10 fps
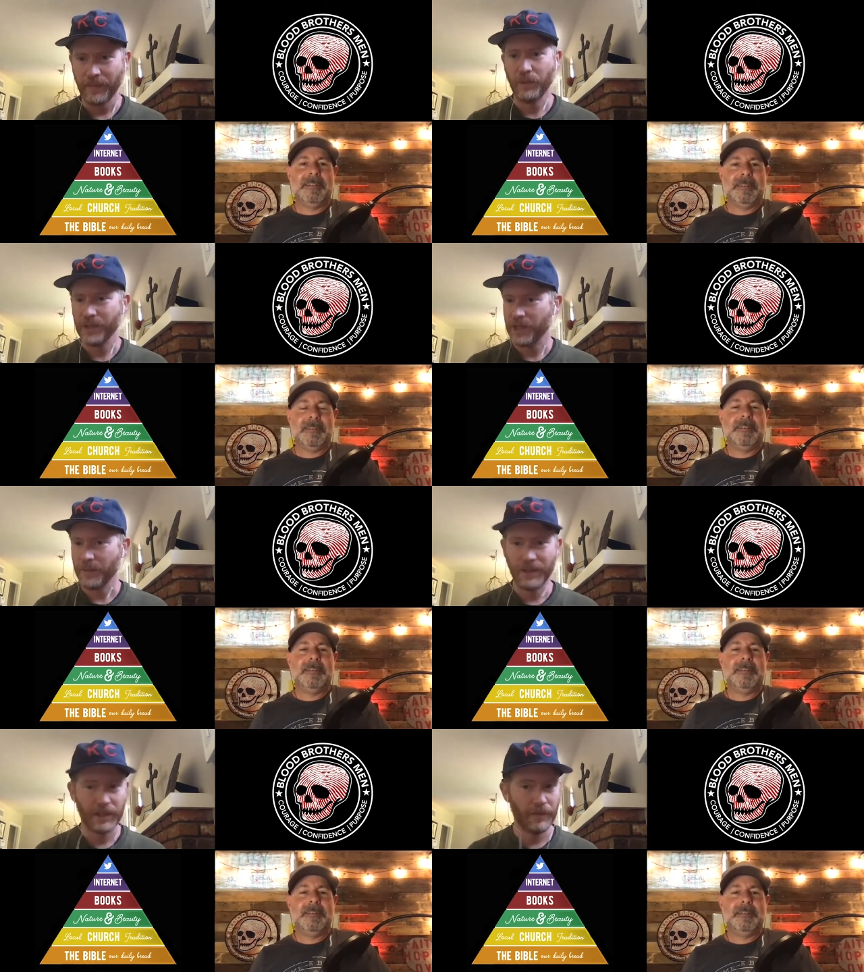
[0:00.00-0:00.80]
Speaker 1: Wisdom
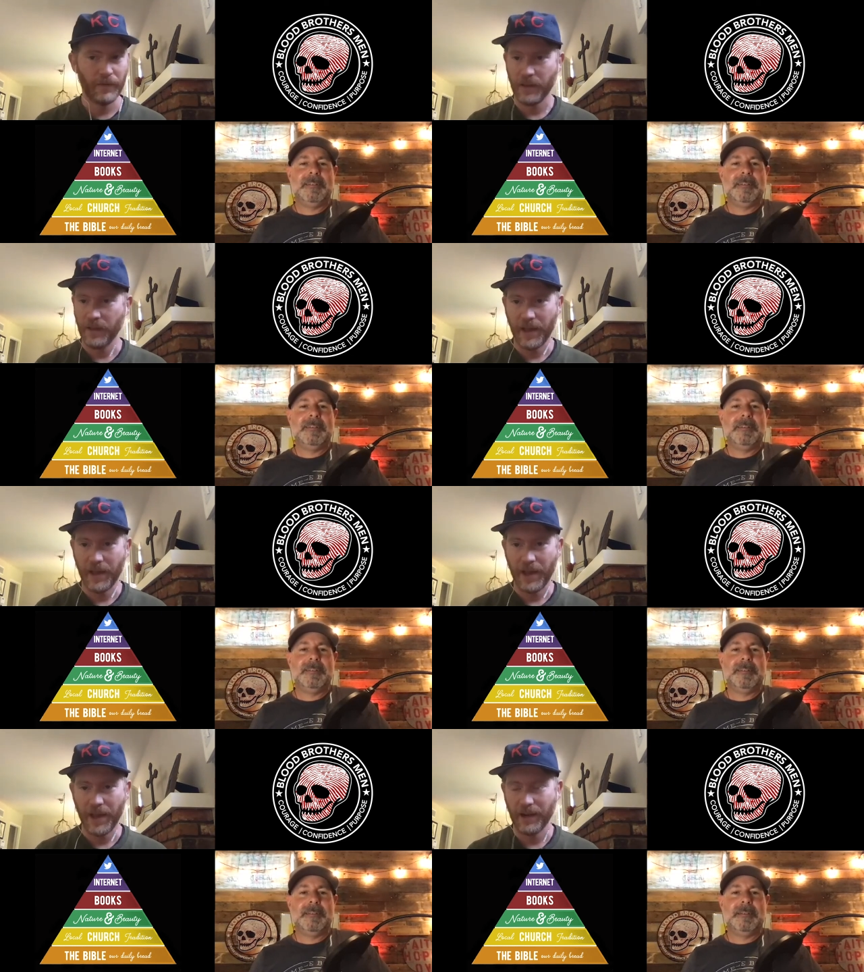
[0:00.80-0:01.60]
is different than
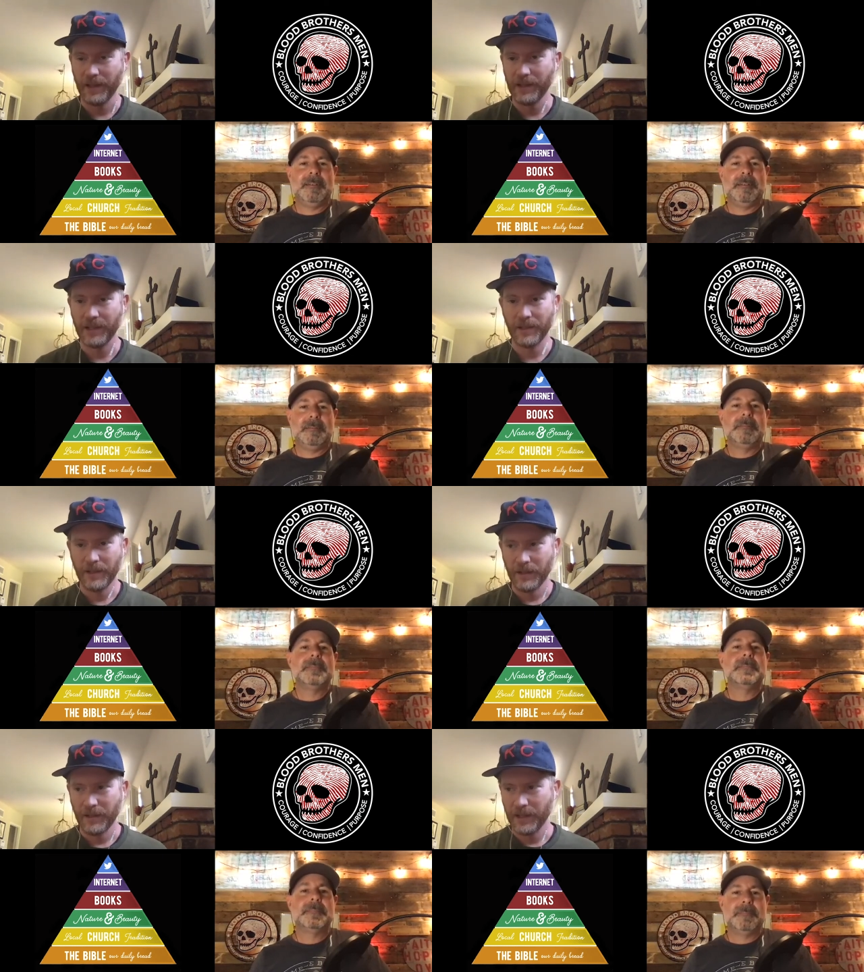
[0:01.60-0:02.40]
that. It's
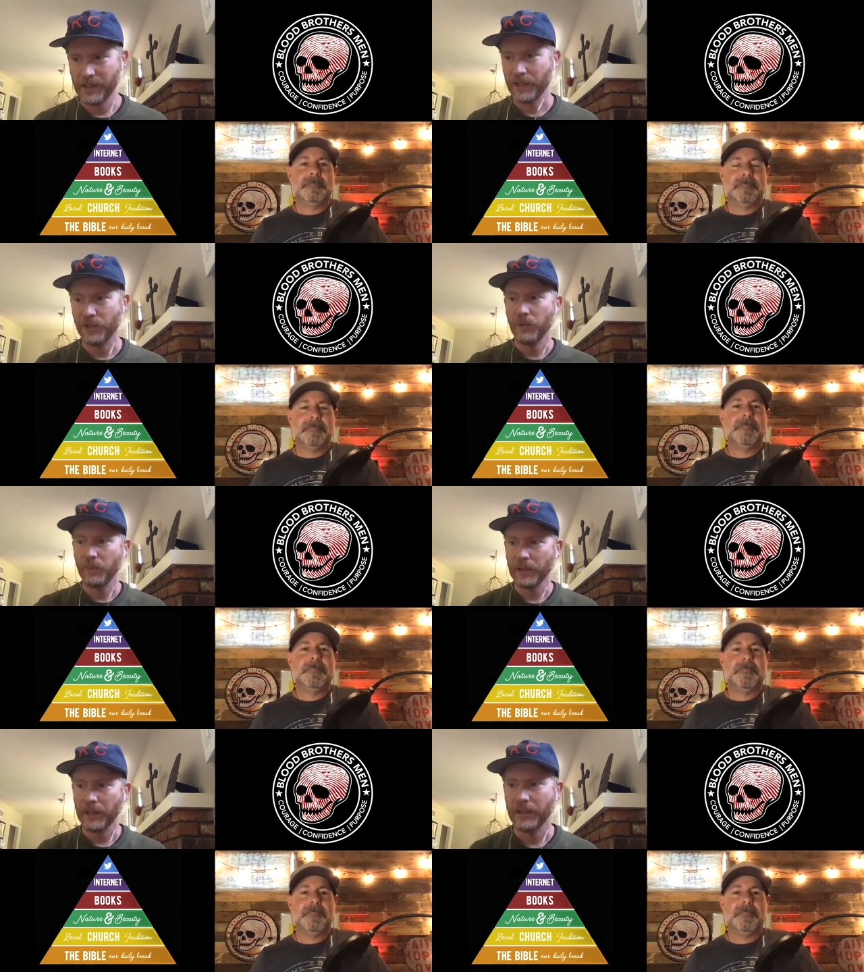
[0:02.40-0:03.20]
it's an
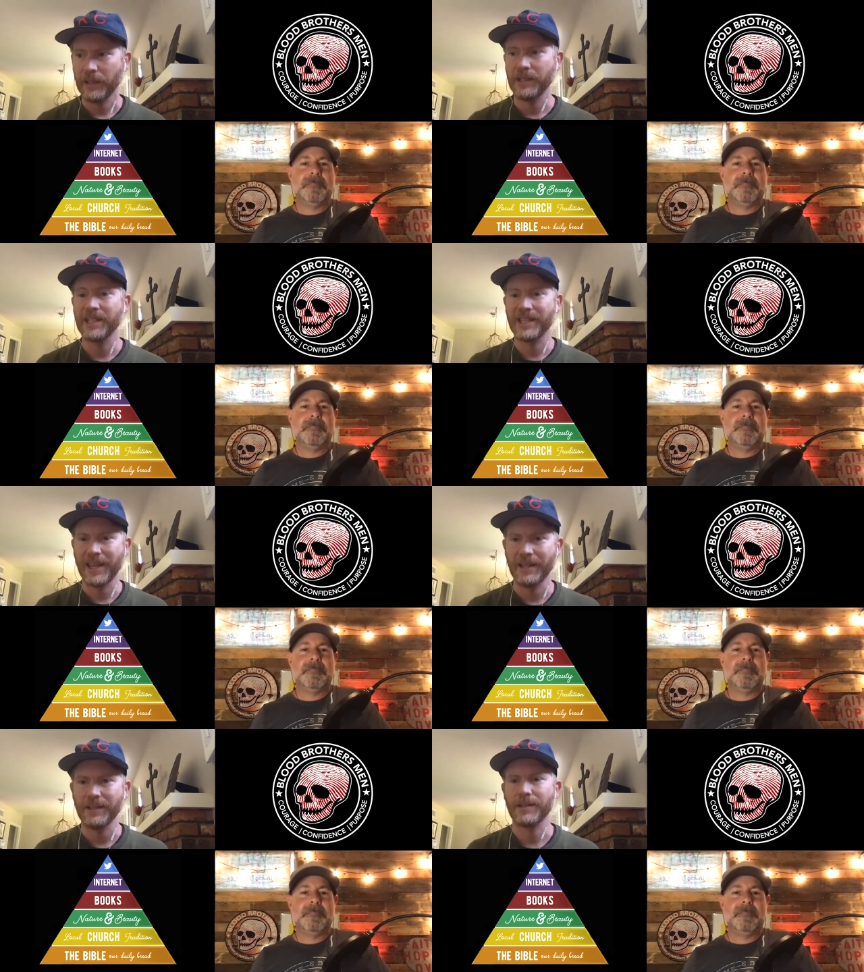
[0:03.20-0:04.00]
accumulated
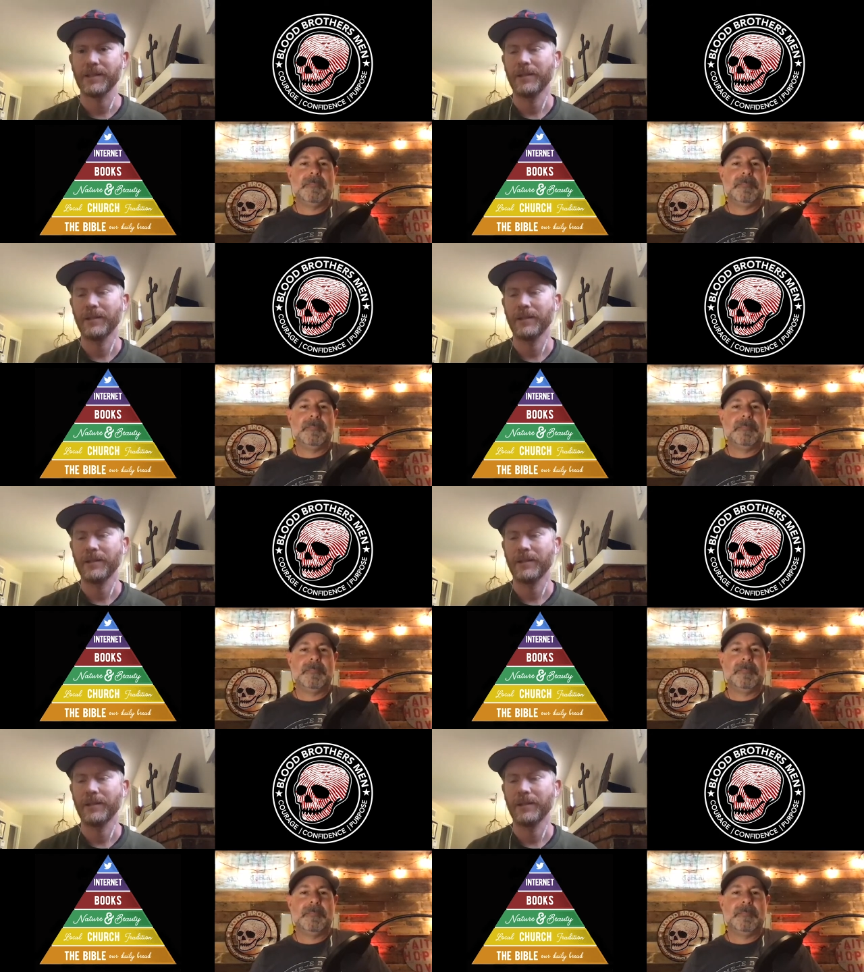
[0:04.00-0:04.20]
sense.